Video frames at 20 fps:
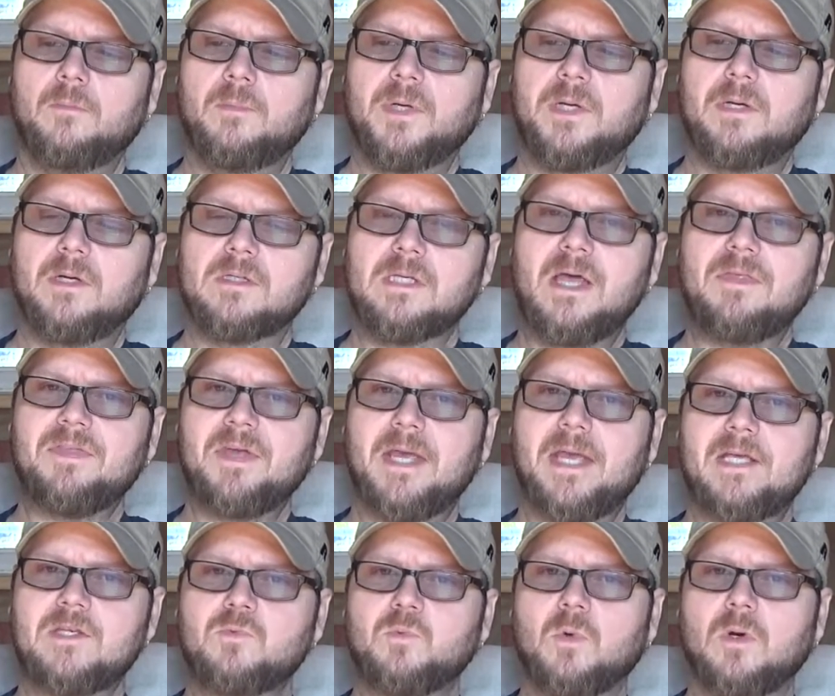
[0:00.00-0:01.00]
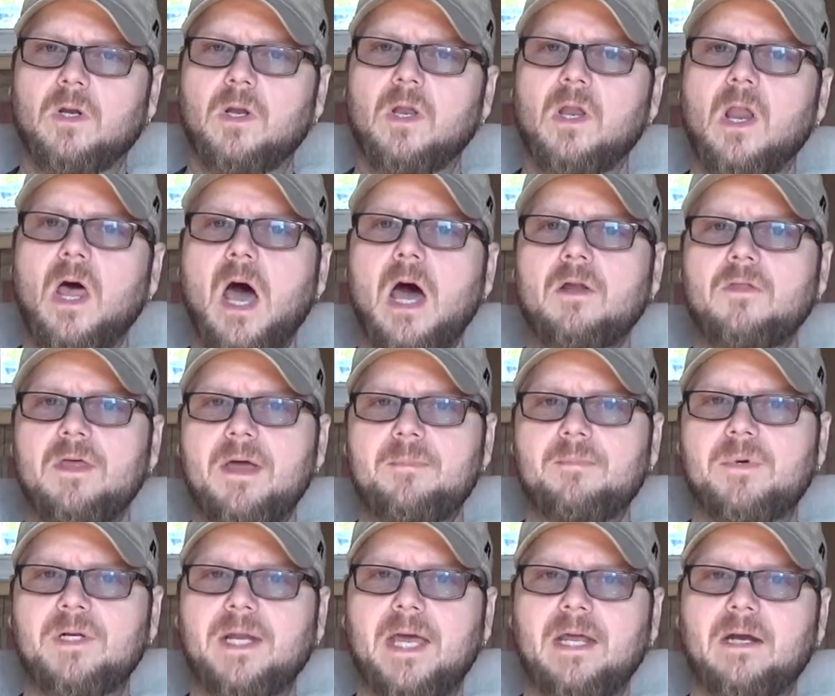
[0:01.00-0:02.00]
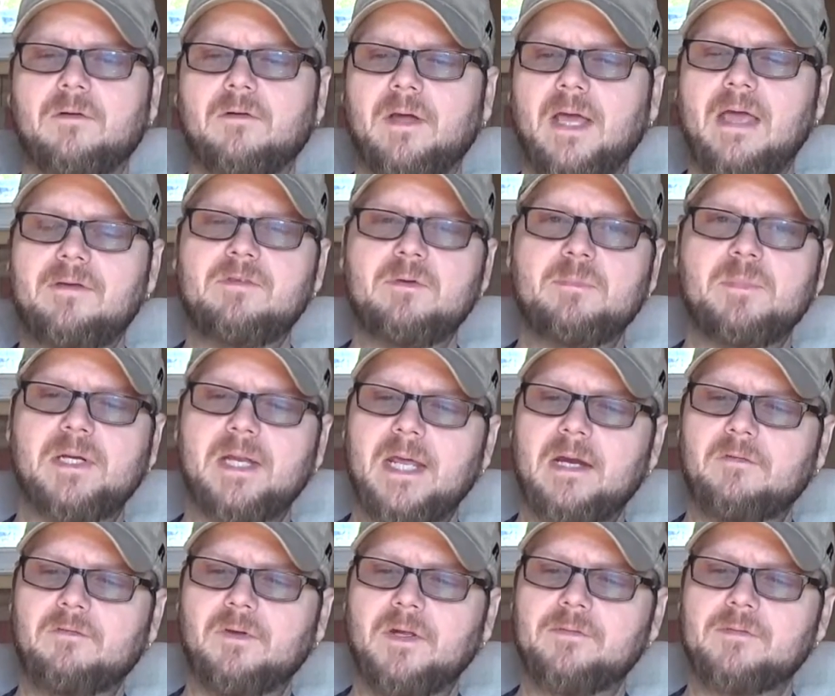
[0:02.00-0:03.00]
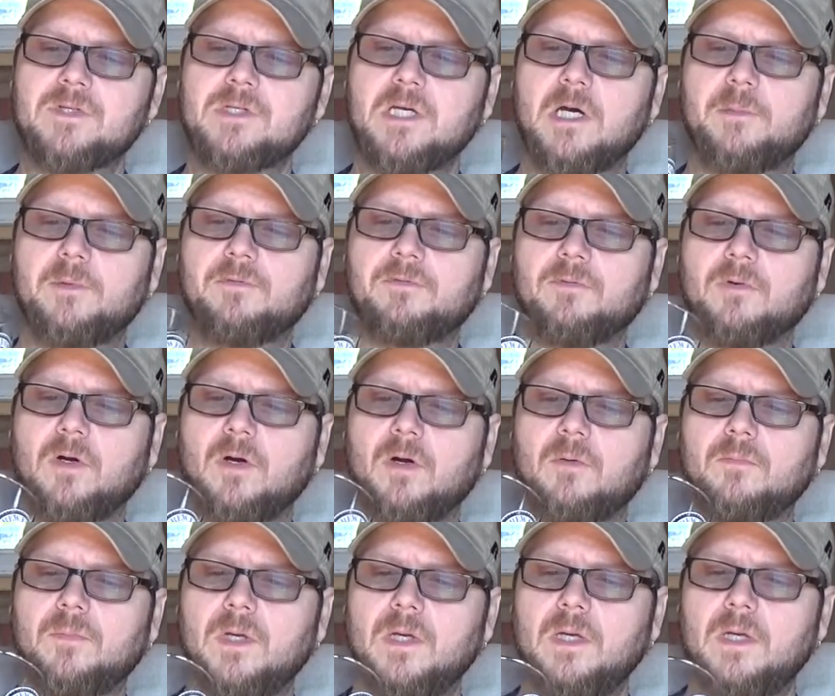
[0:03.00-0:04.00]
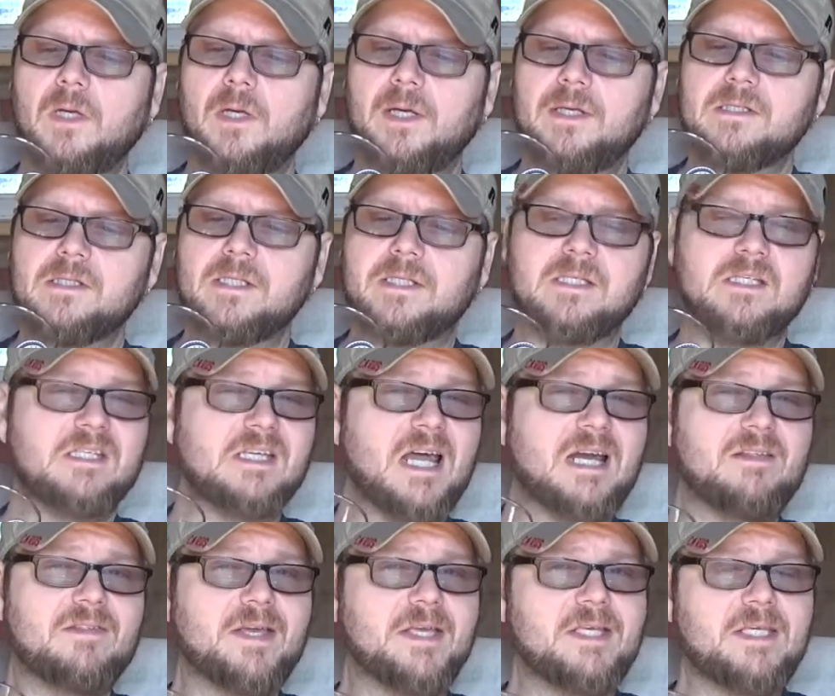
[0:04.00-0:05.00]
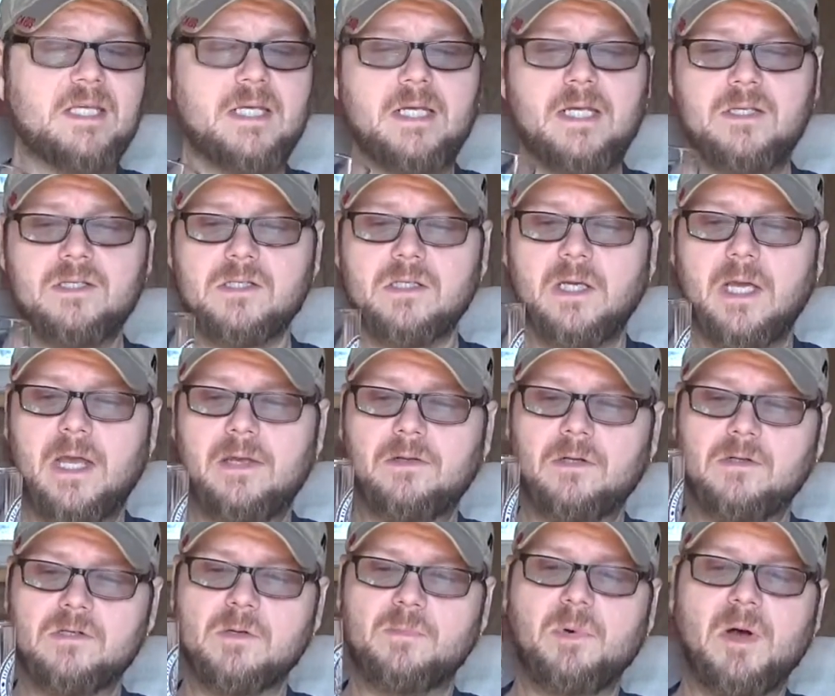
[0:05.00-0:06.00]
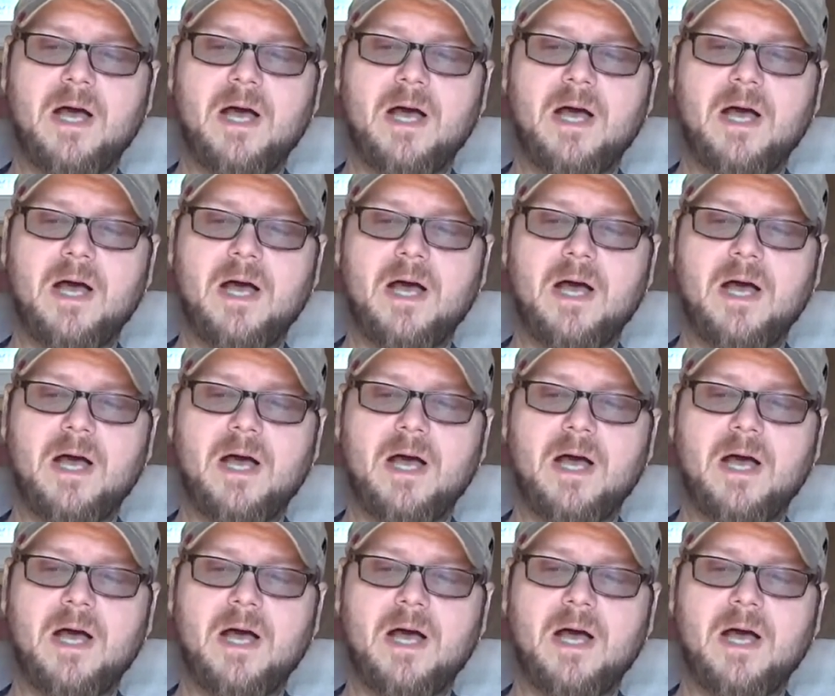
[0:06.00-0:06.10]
because I think that's where a lot of that heavy banana flavor is coming from, is inside of that yeast, and there's a